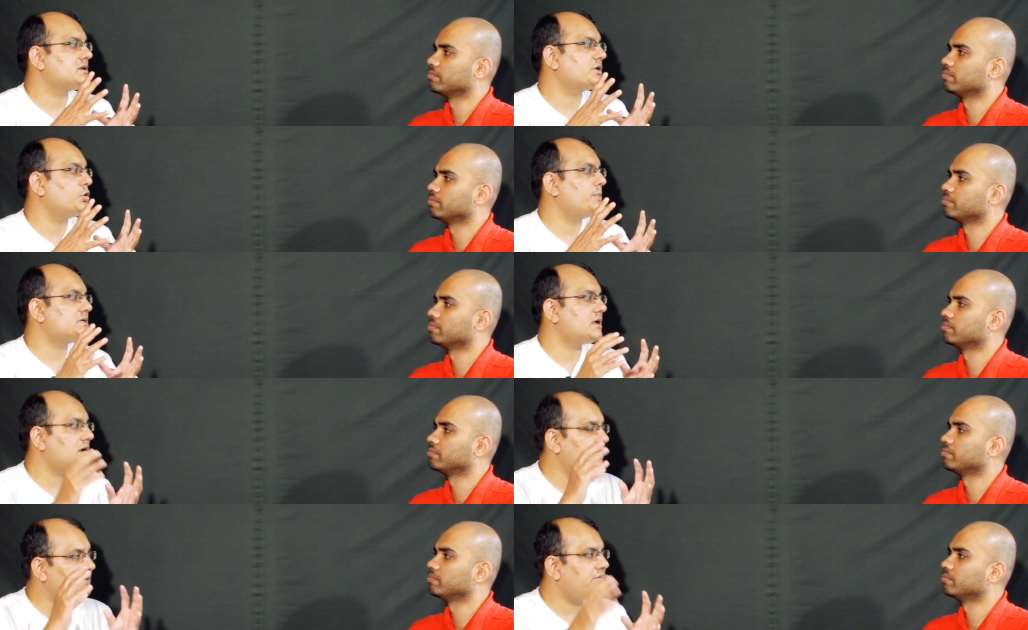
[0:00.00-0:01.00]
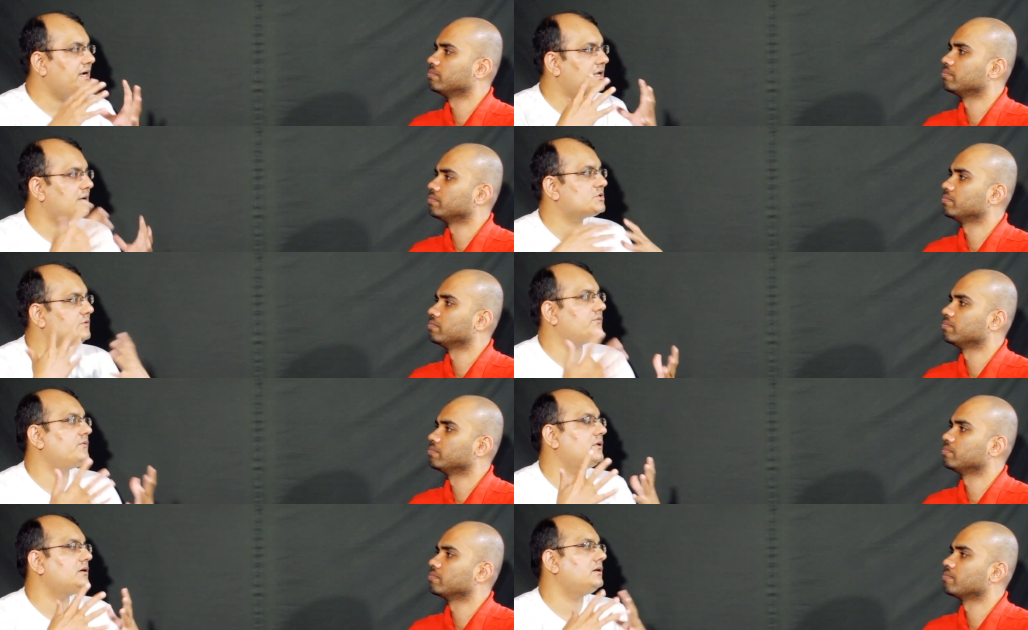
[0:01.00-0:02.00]
Speaker 1: Sankhyopacharini, the five types of
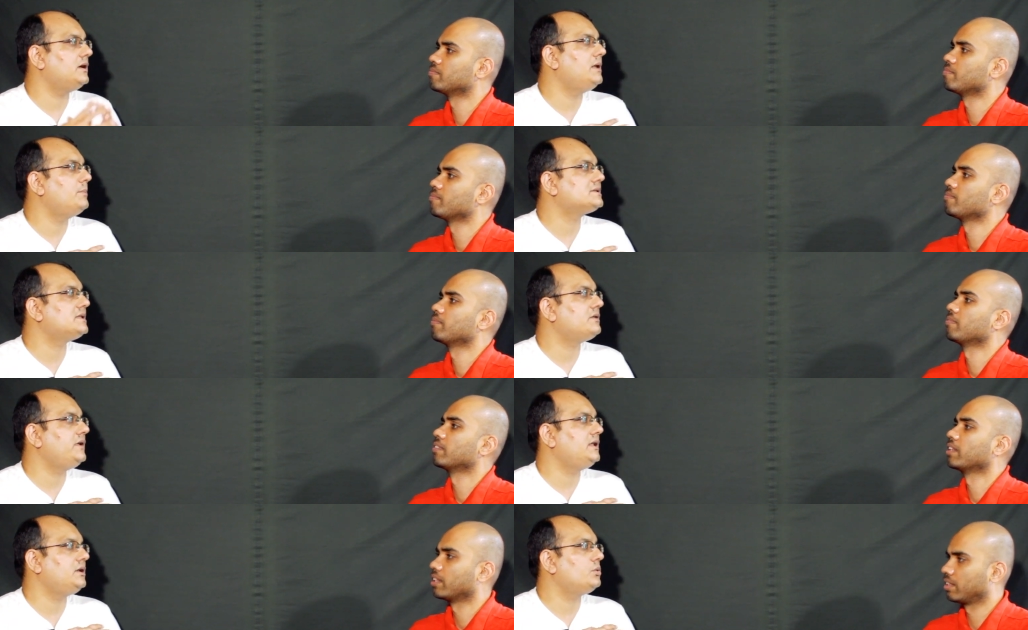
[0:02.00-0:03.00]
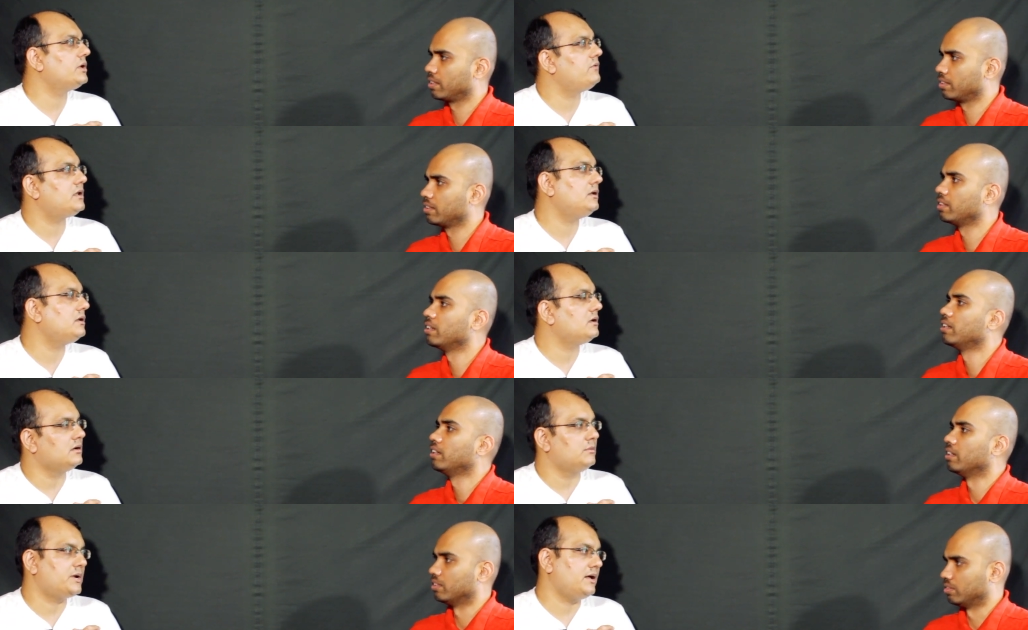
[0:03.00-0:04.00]
elements that we need to give it in
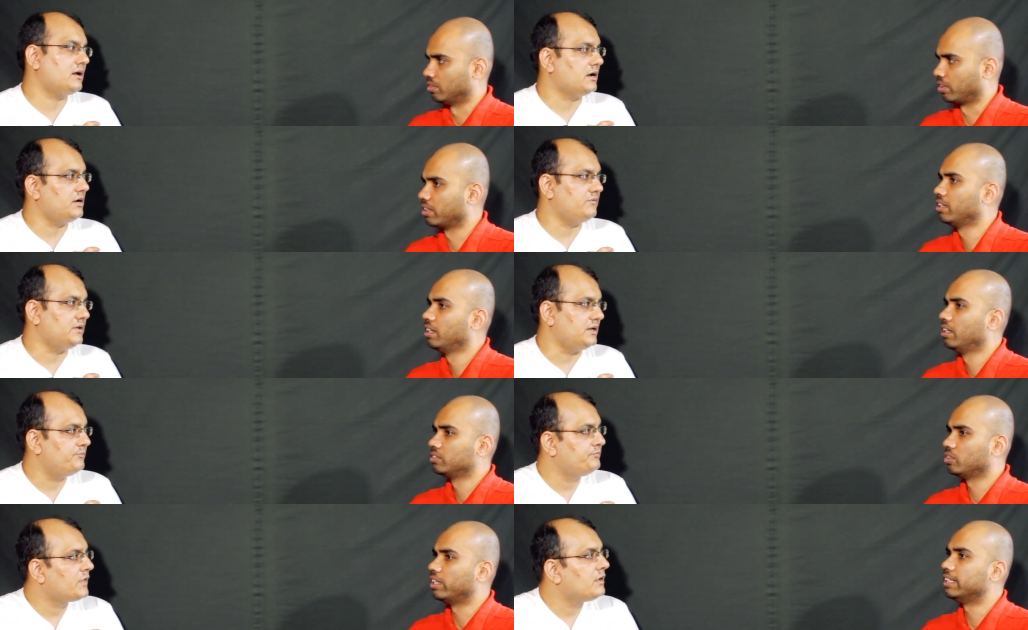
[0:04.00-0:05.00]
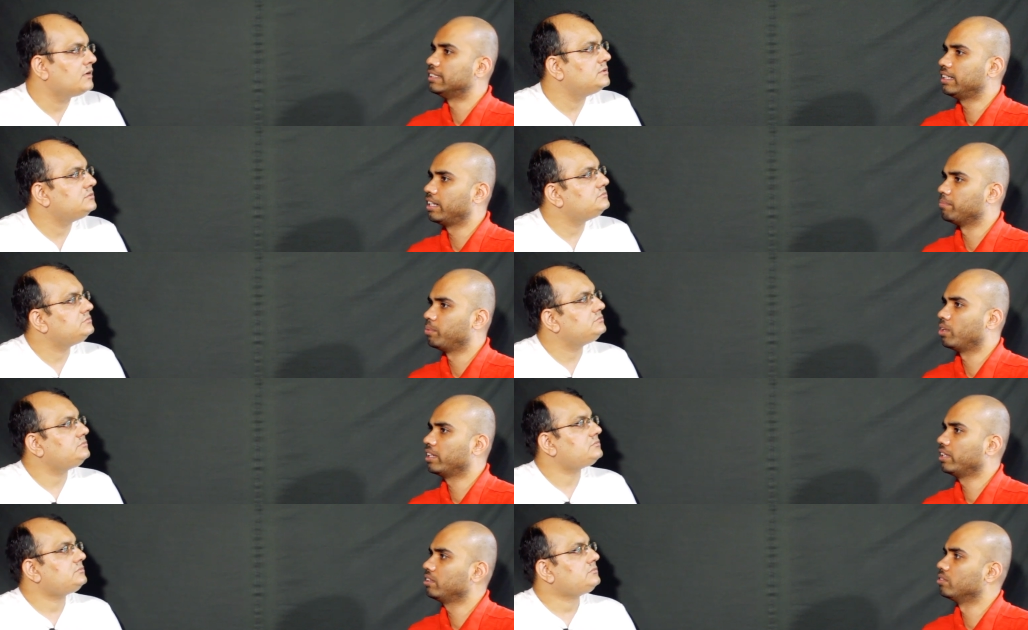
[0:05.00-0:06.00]
prayer kind of thing. So
Speaker 2: is it
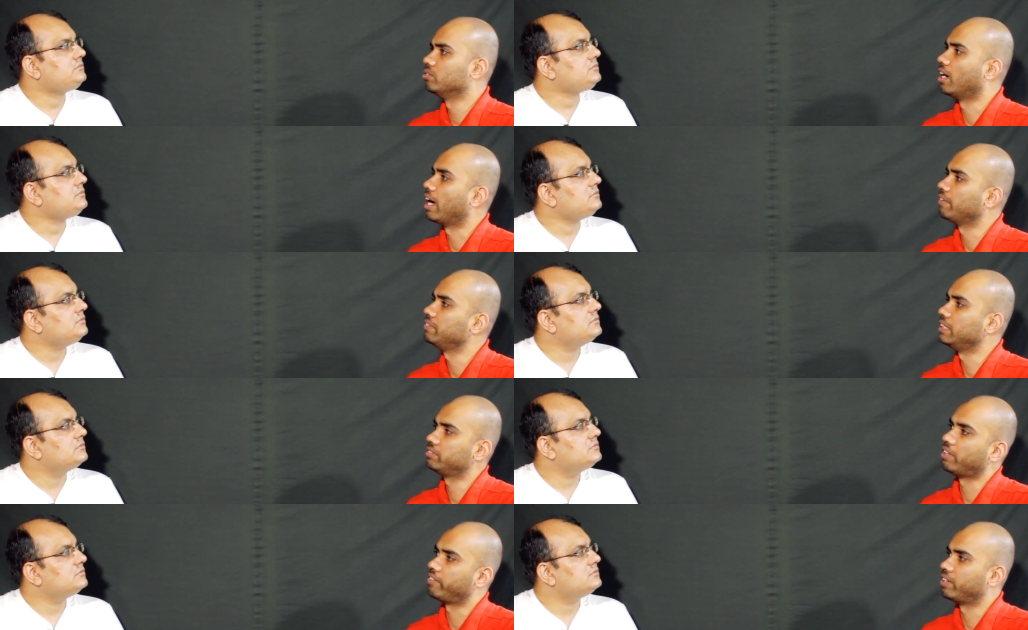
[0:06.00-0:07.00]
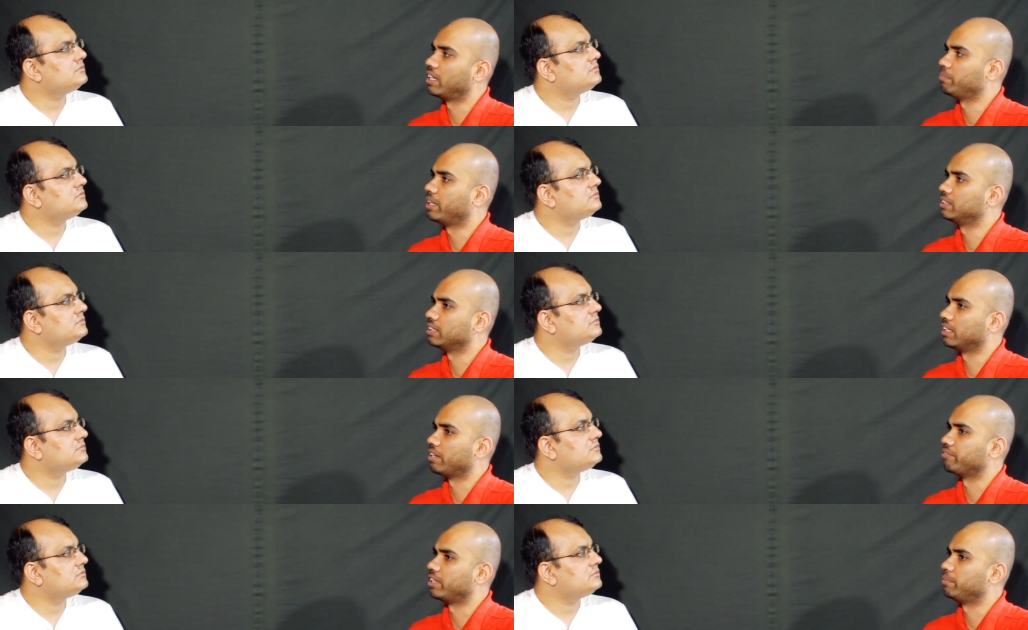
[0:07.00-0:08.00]
important to have these five elements in
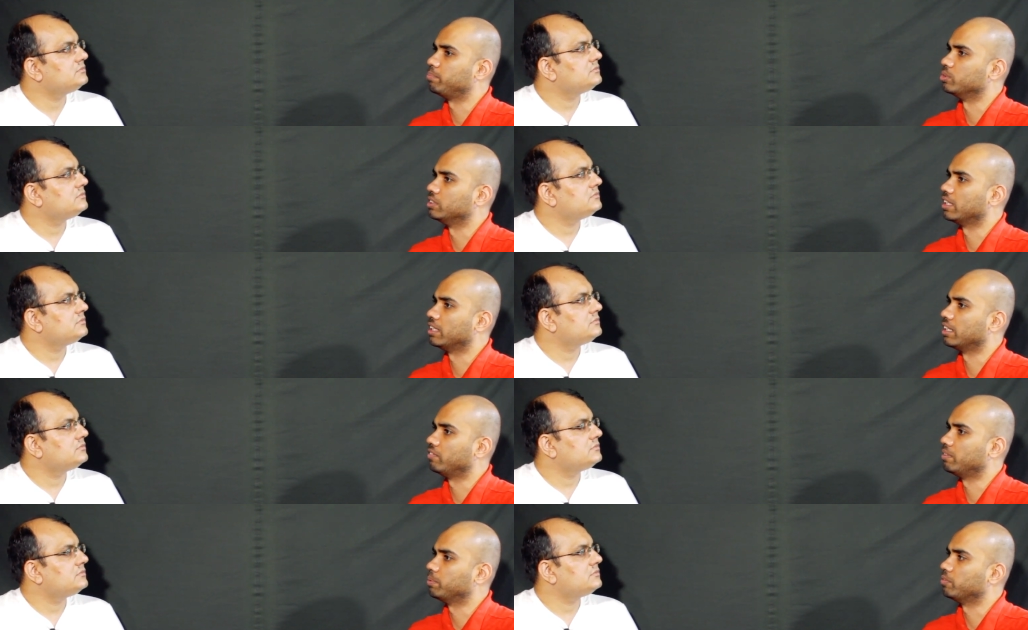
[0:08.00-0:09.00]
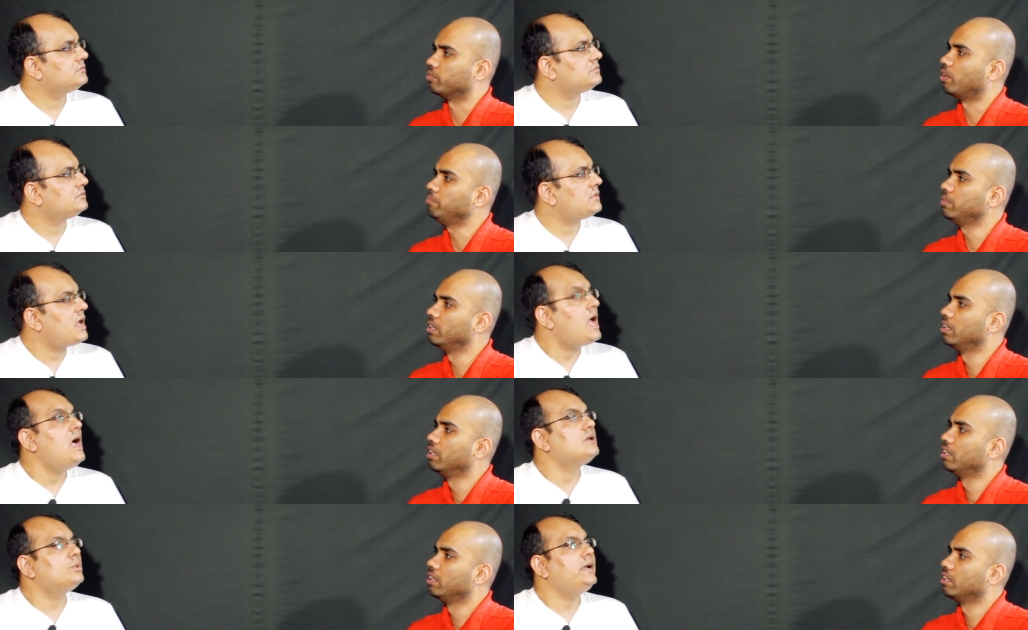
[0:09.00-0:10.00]
every puja that we perform?
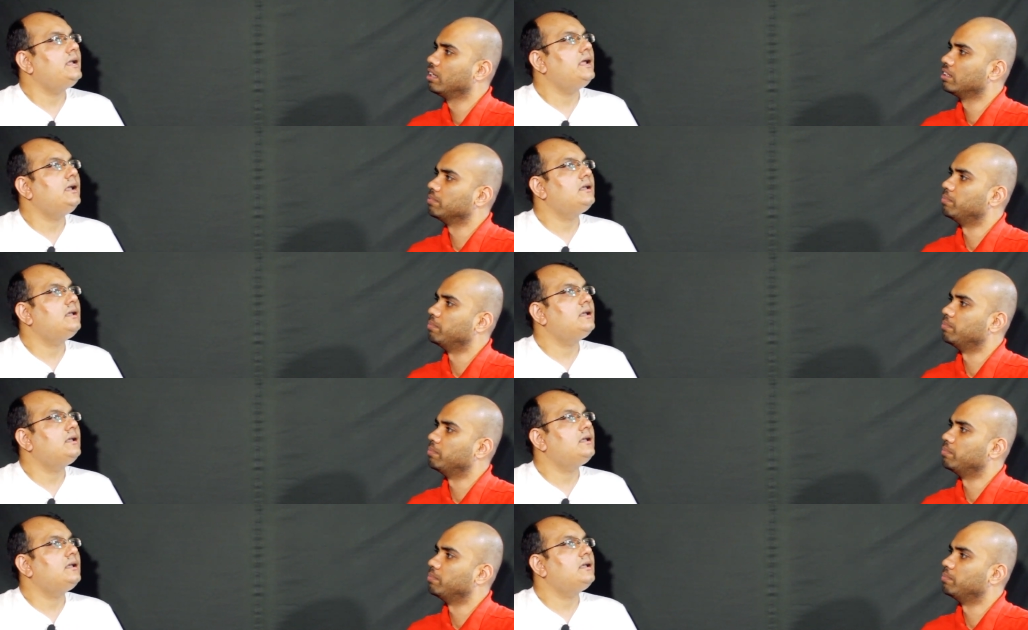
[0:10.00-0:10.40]
So it